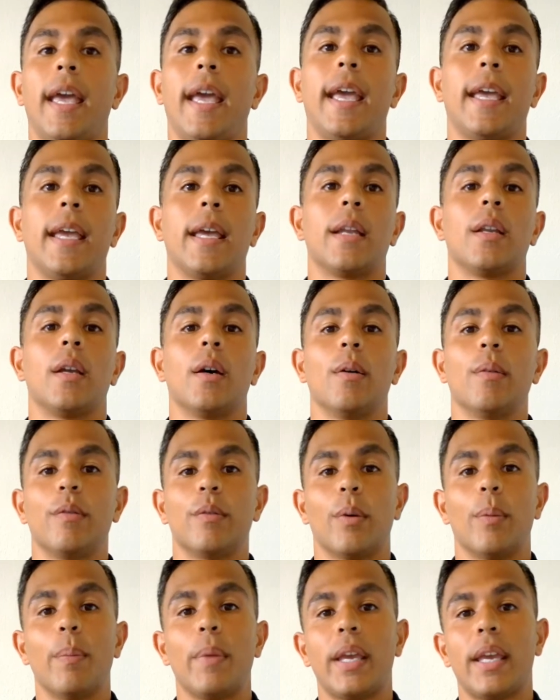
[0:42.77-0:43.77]
And
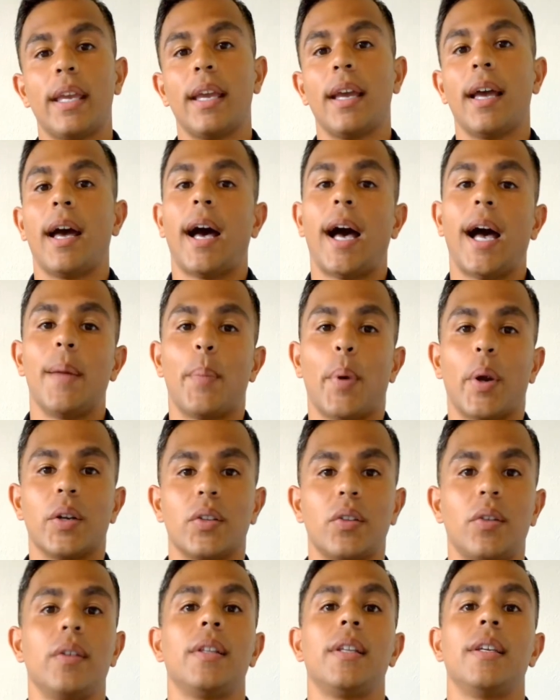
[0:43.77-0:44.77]
for me, I
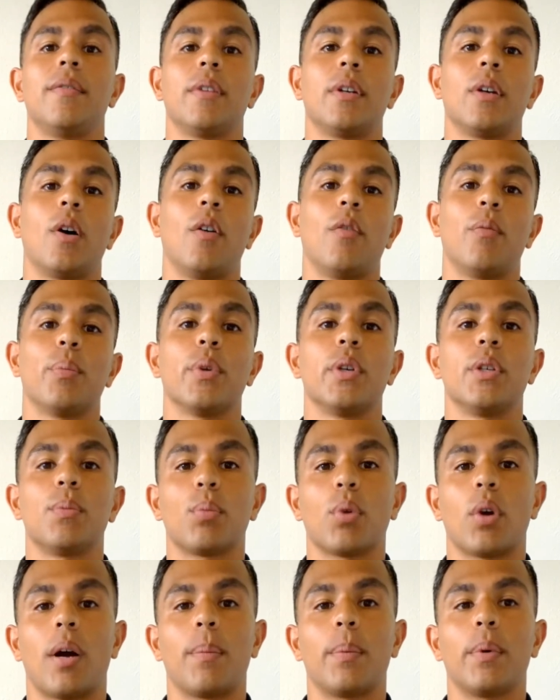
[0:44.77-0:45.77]
personally live in Gulf Breeze
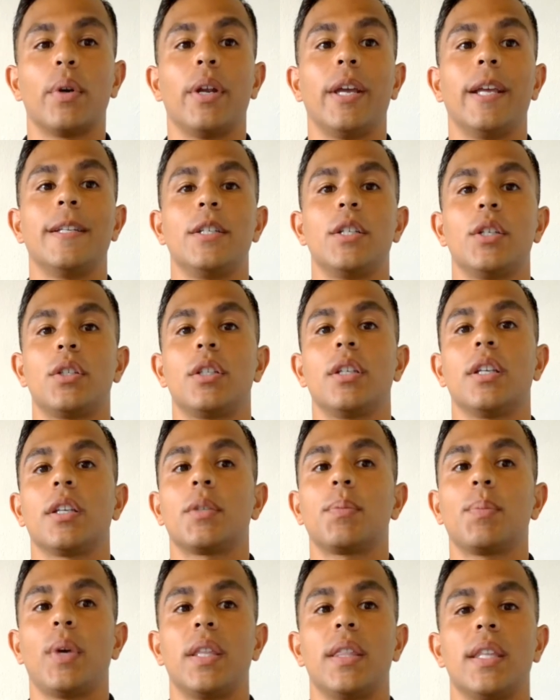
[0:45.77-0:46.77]
proper. And just to
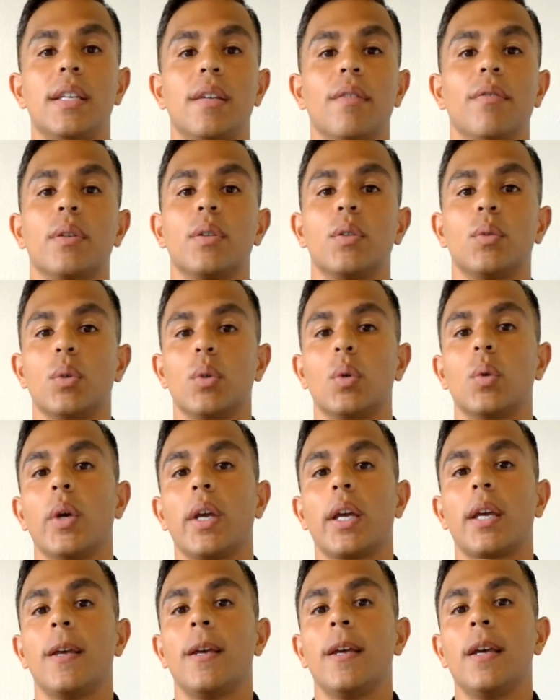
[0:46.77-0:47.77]
explain the difference real
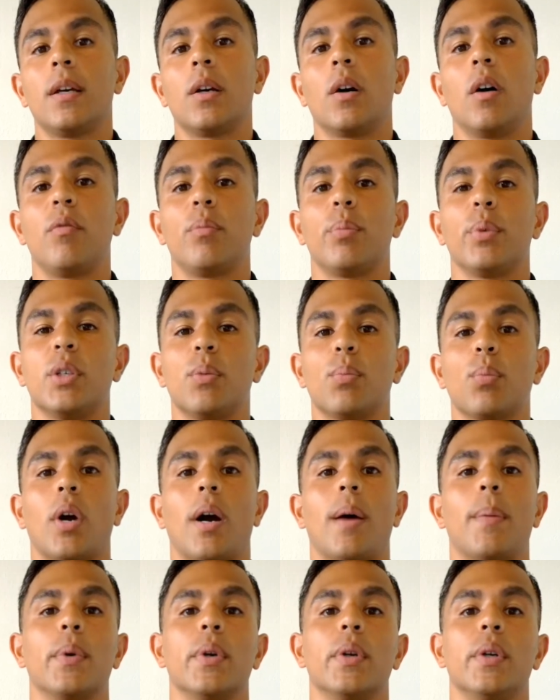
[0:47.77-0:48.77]
quick, Gulf Breeze
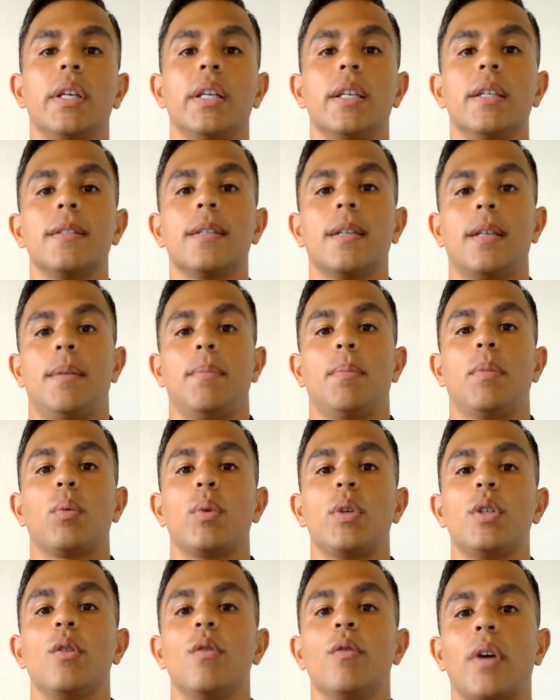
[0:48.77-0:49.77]
proper is
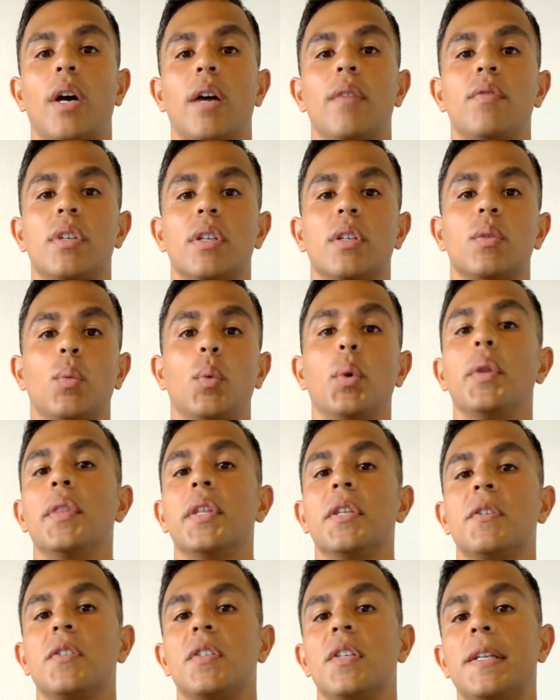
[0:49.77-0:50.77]
32561,
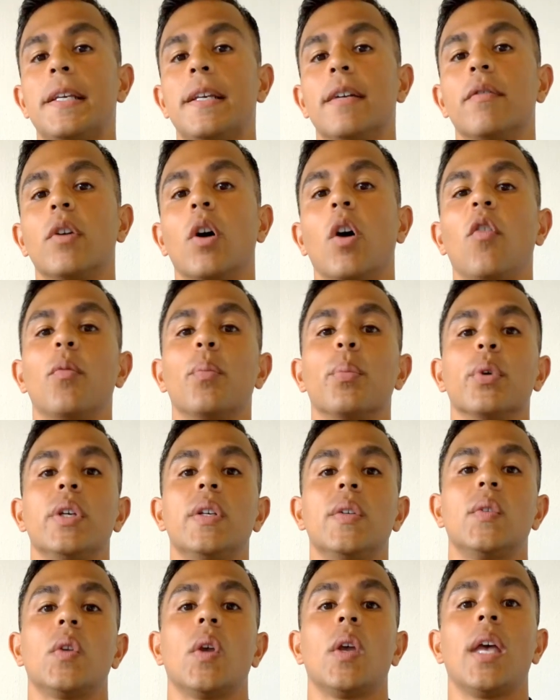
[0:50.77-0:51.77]
the city of Gulf
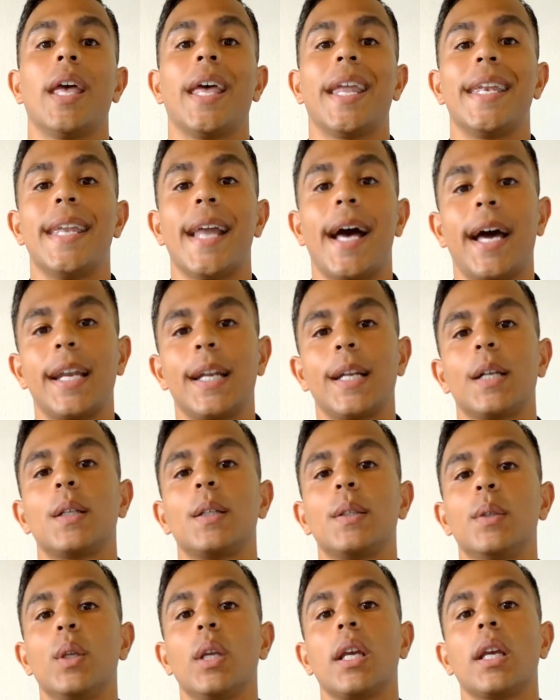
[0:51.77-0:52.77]
Breeze, not
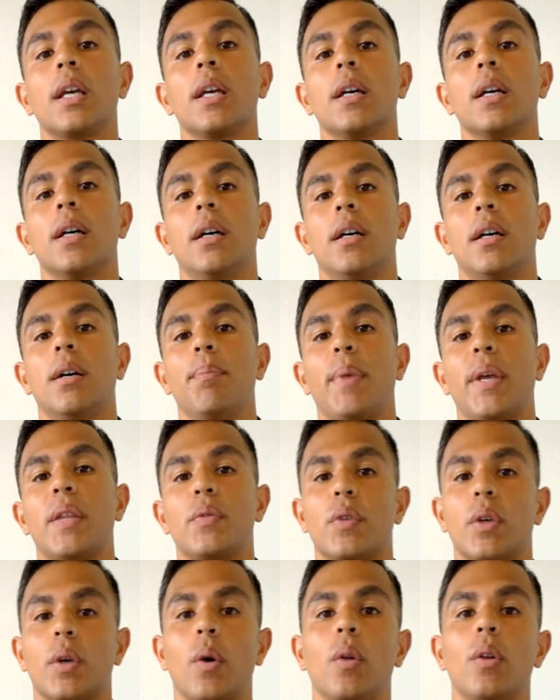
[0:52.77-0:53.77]
including
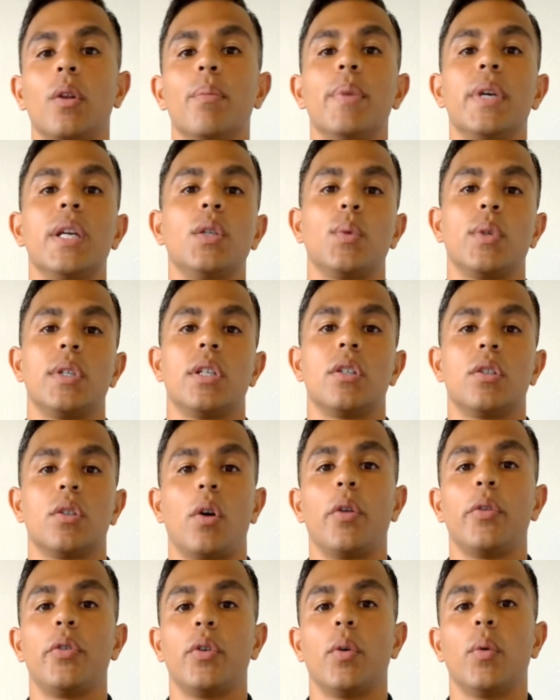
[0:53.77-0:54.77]
Pensacola Beach, which is
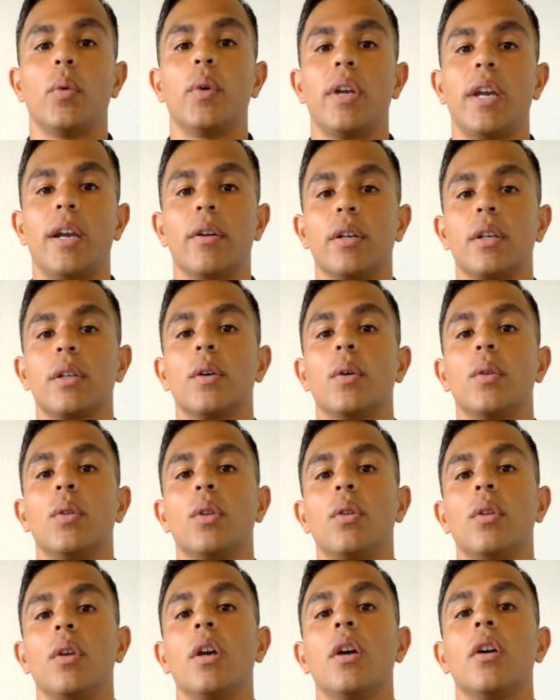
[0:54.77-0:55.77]
also
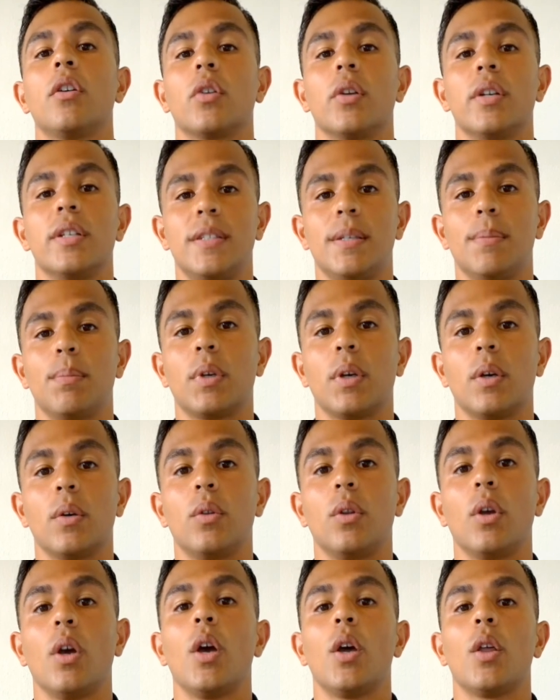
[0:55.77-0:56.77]
zip
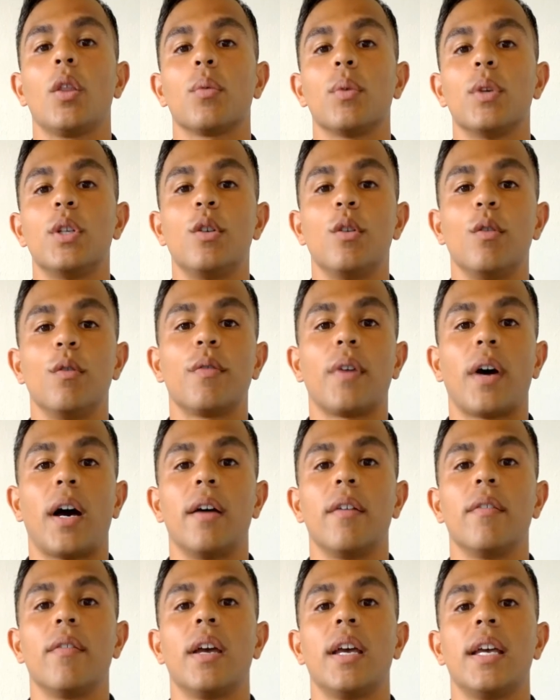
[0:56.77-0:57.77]
code
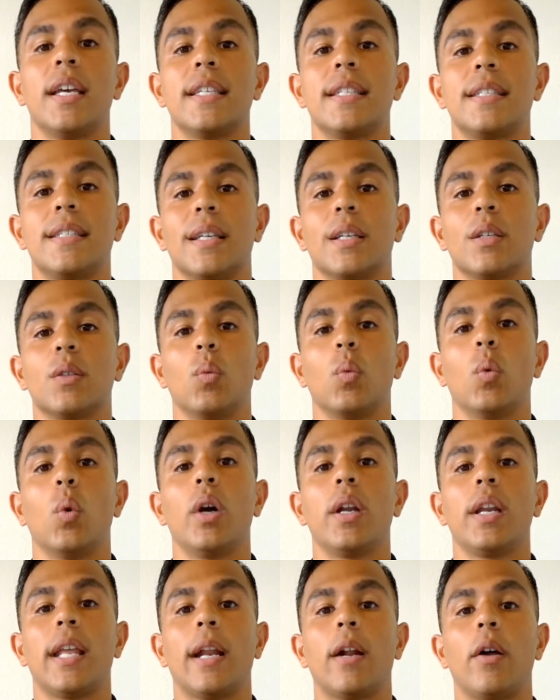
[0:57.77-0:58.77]

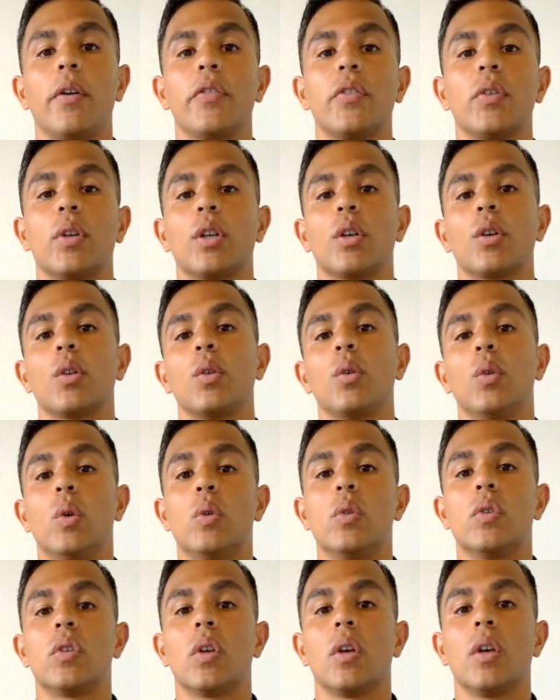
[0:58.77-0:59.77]
32561, and also
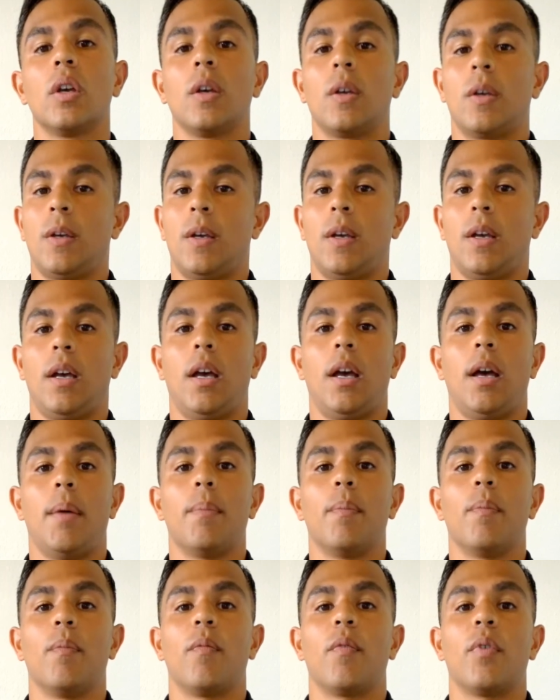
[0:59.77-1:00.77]
includes
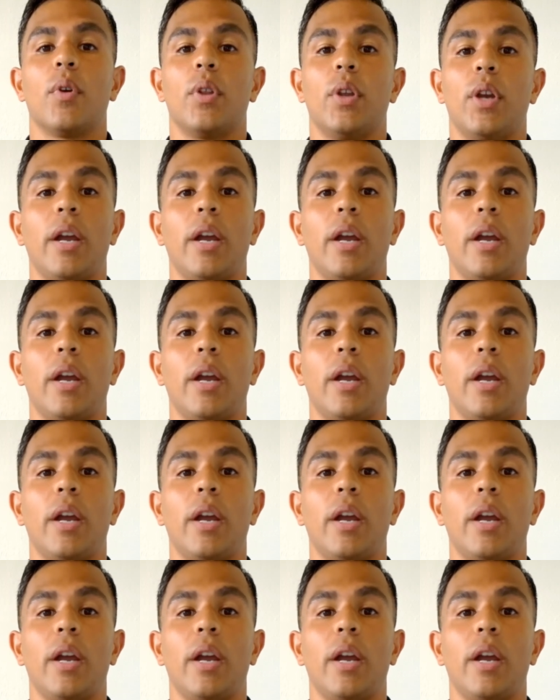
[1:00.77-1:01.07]
further